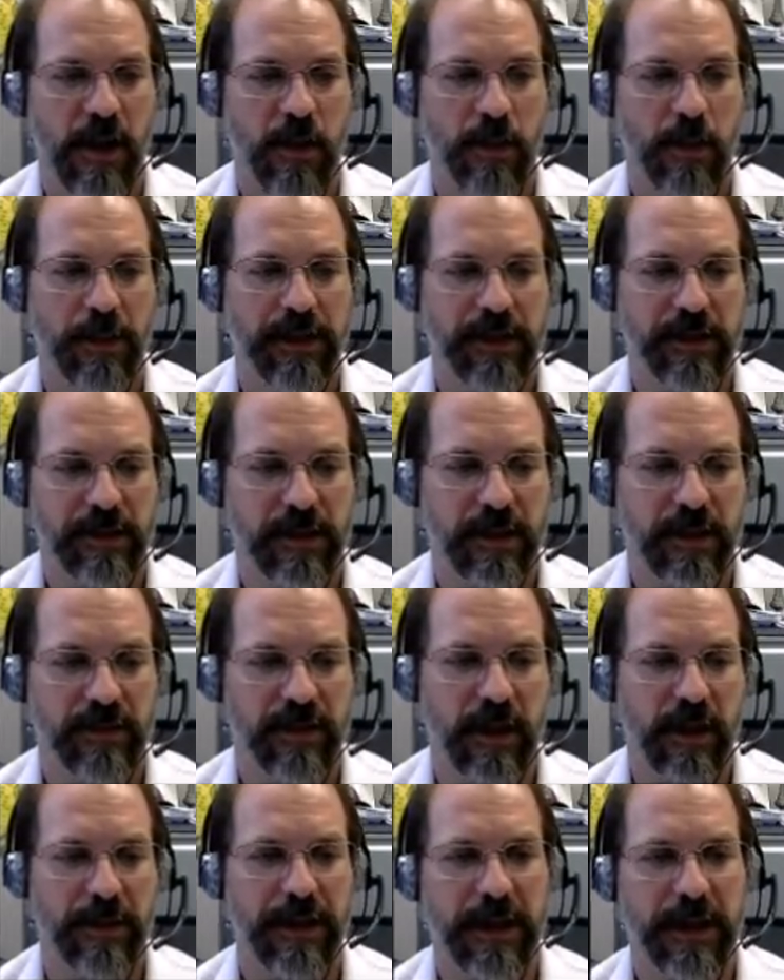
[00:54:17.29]
When we dissolve
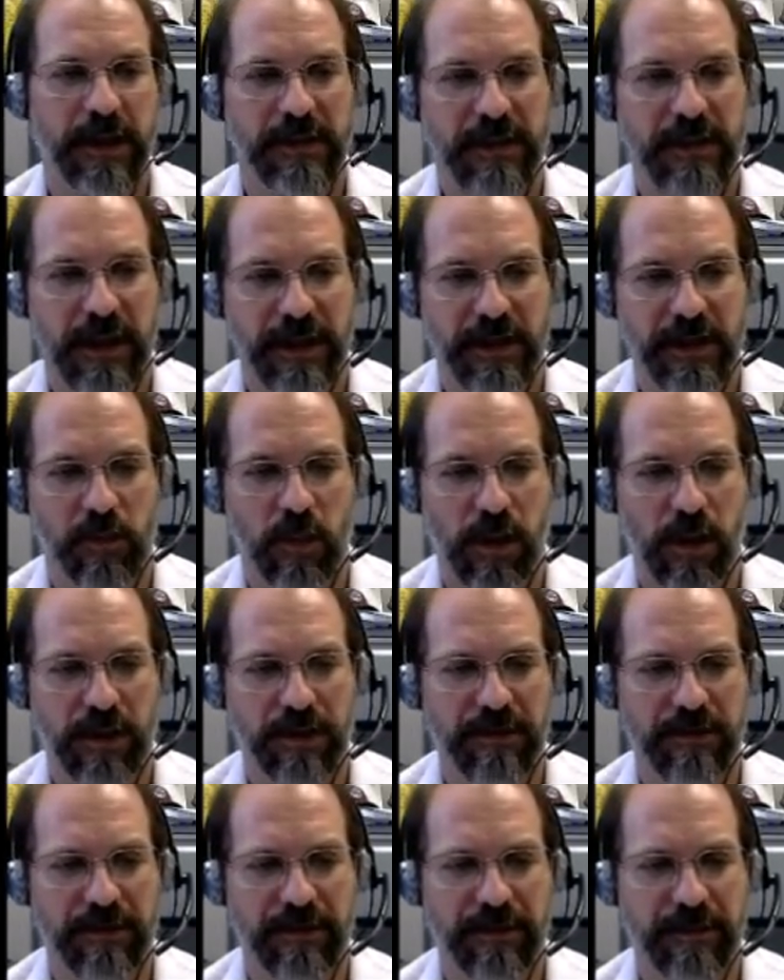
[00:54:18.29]
carbon dioxide in
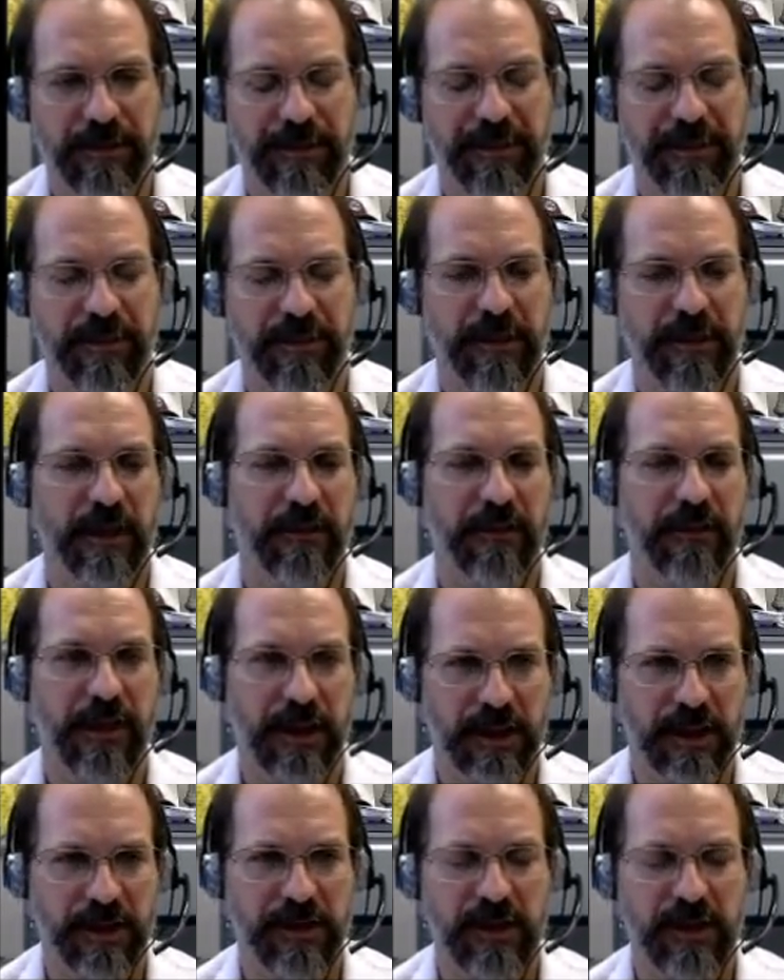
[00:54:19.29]
water, a
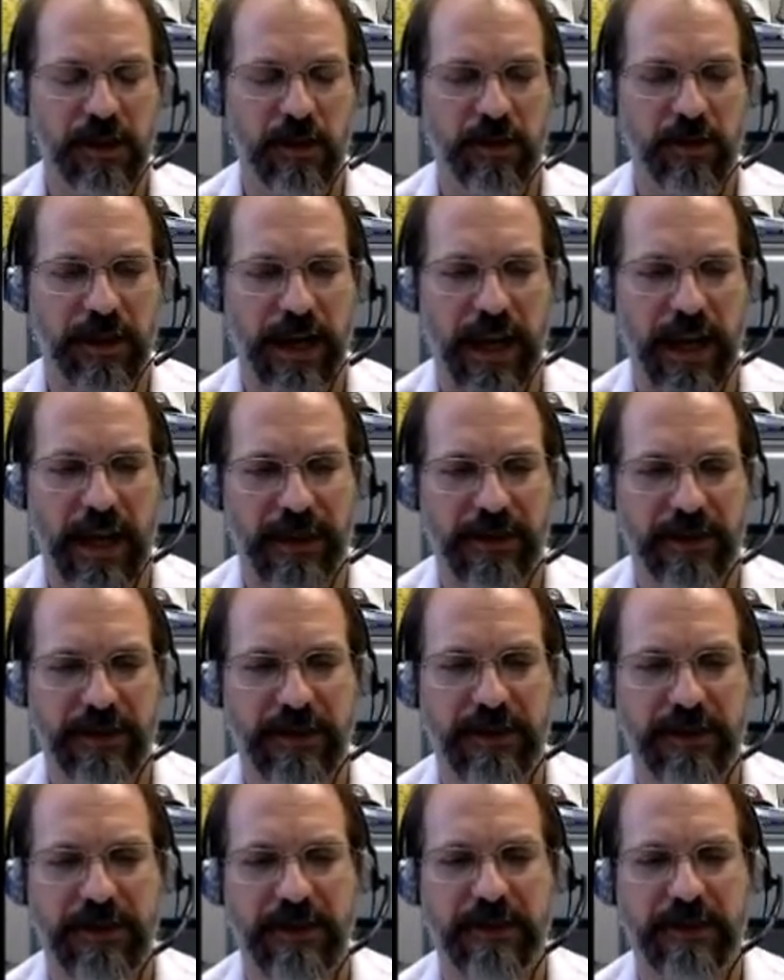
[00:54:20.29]
fairly slow
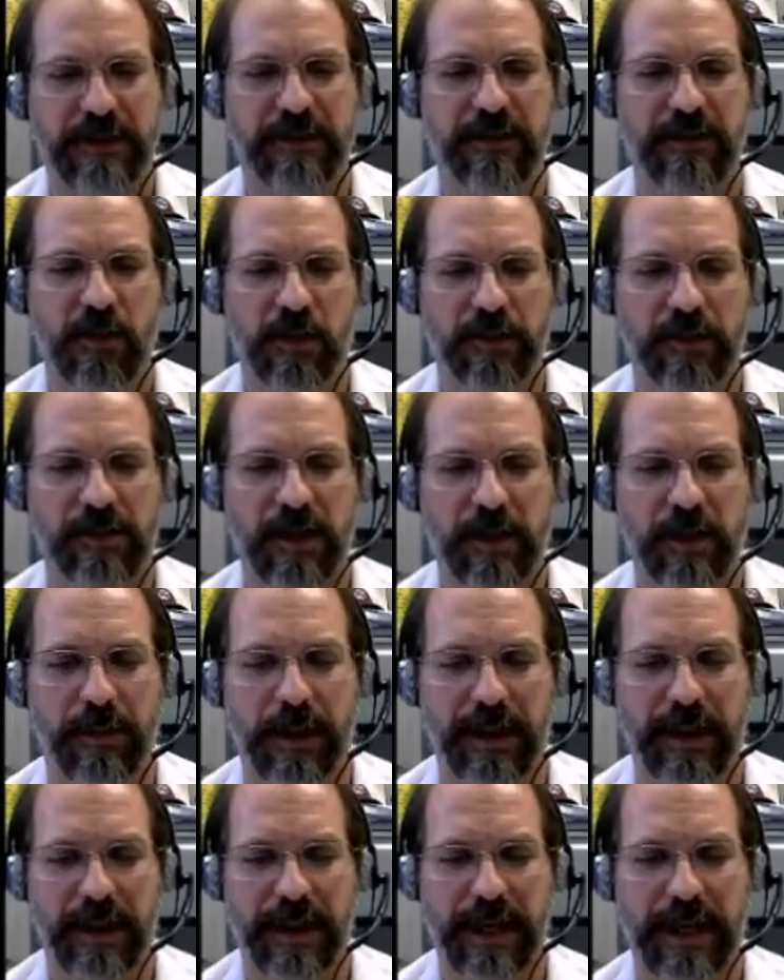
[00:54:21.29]
reaction forms
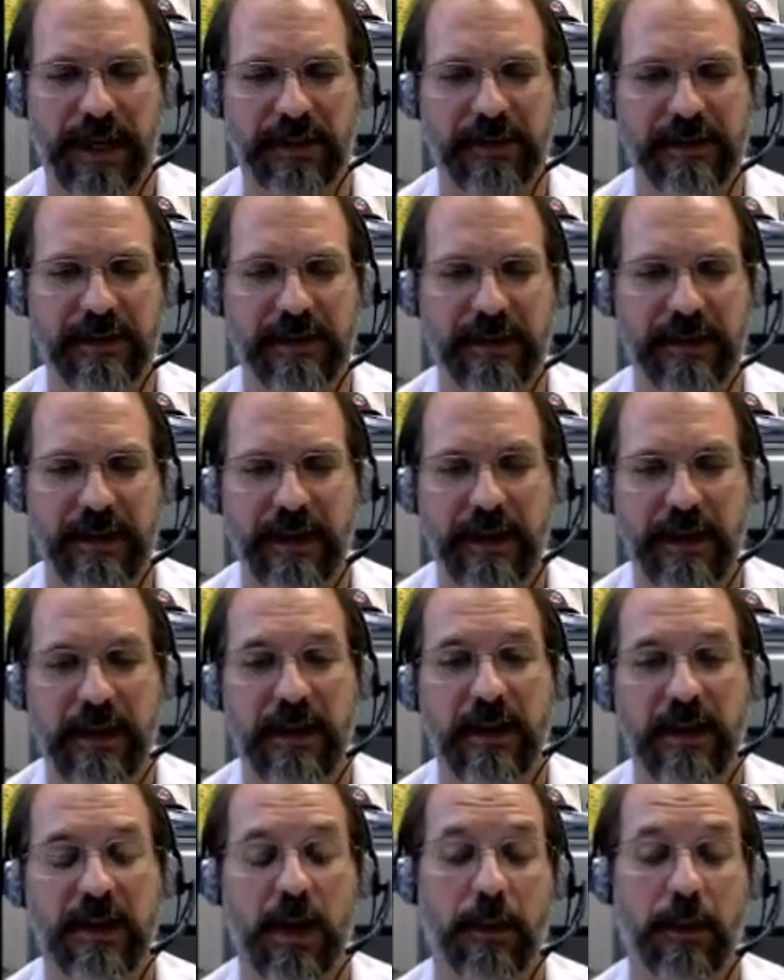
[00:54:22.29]
carbonic acid.
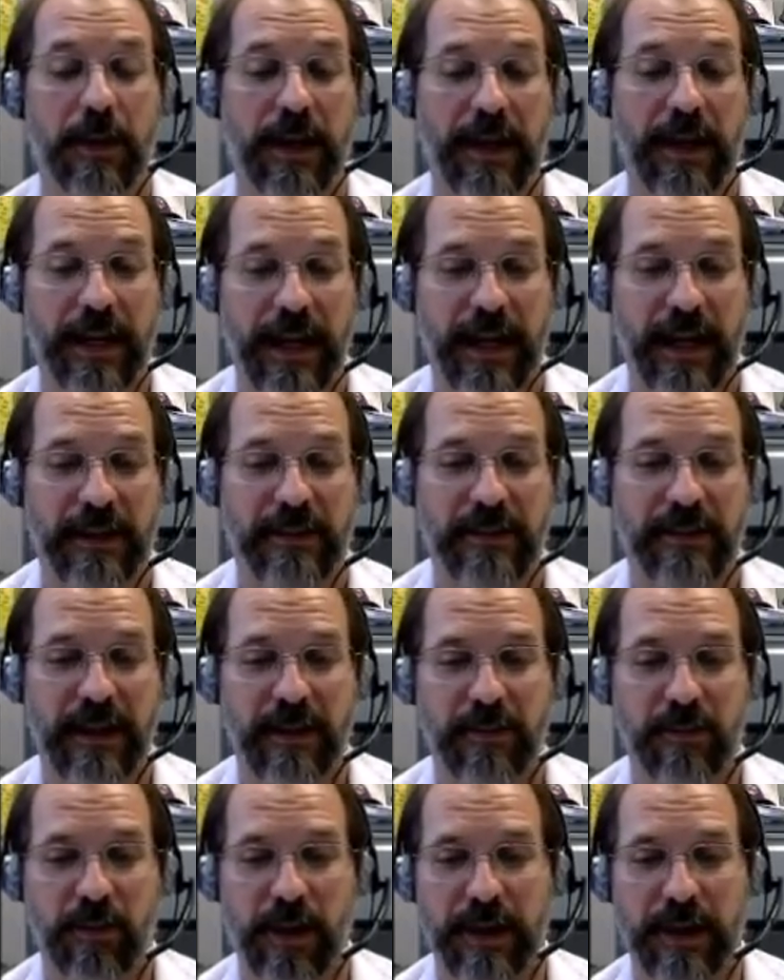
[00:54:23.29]
Carbonic acid
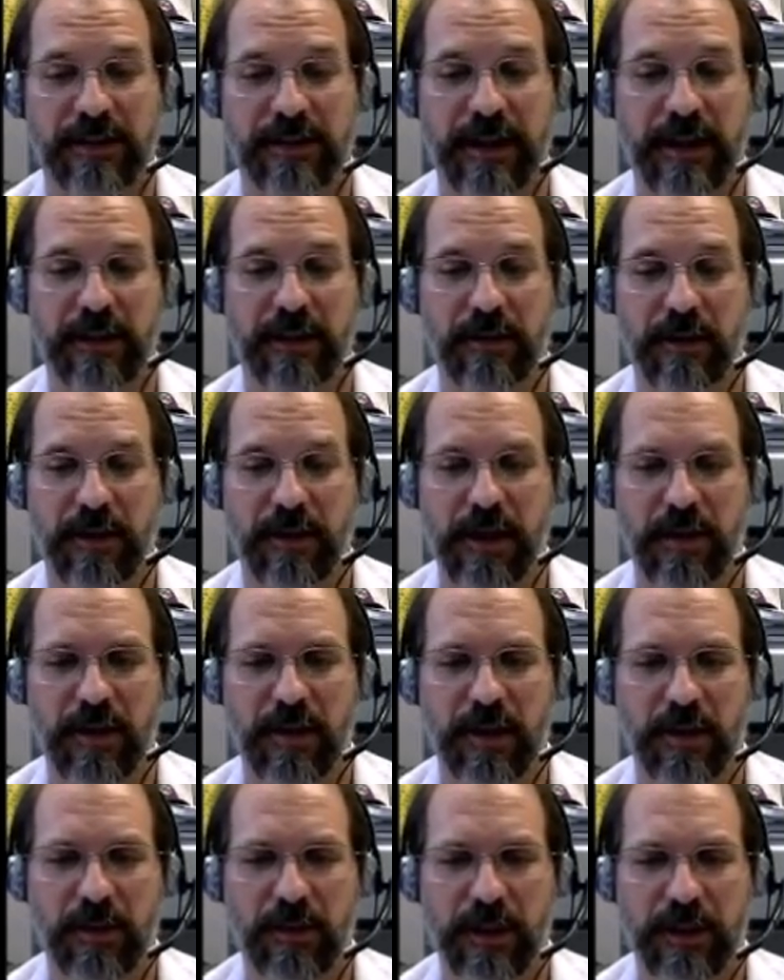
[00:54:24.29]
then breaks down about
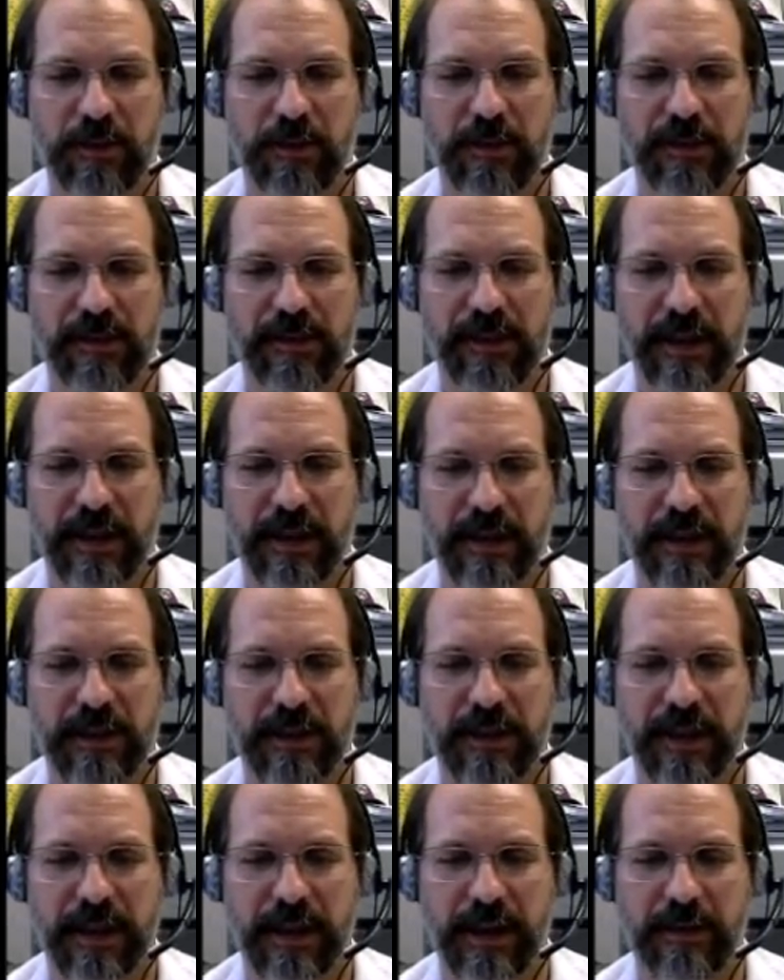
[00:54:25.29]
3% of the
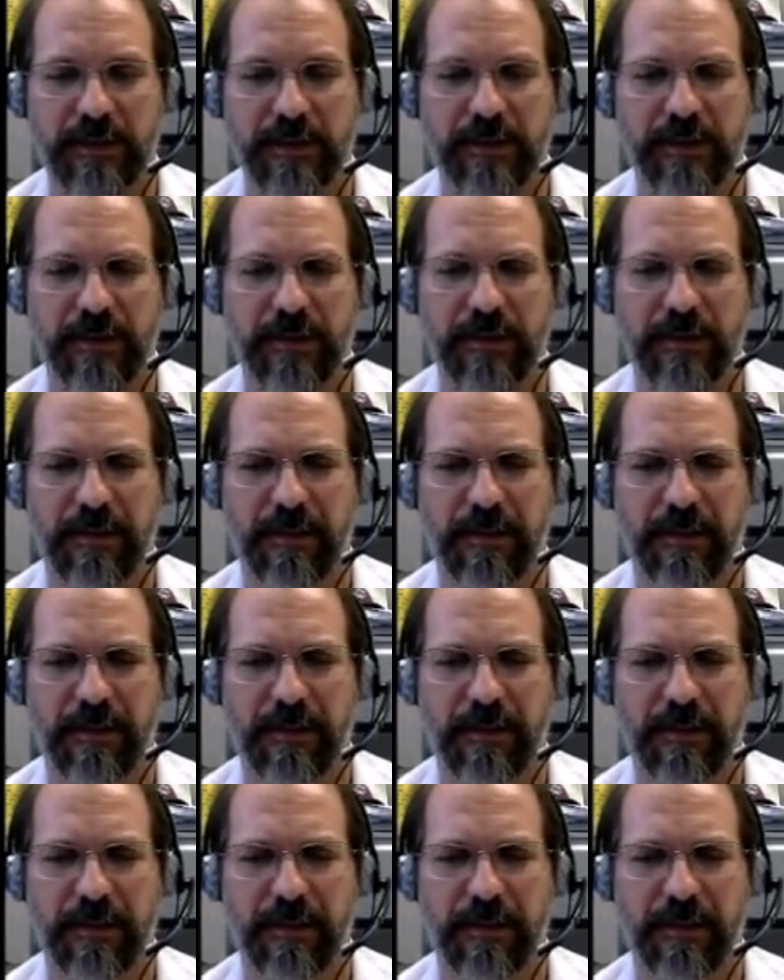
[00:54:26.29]
time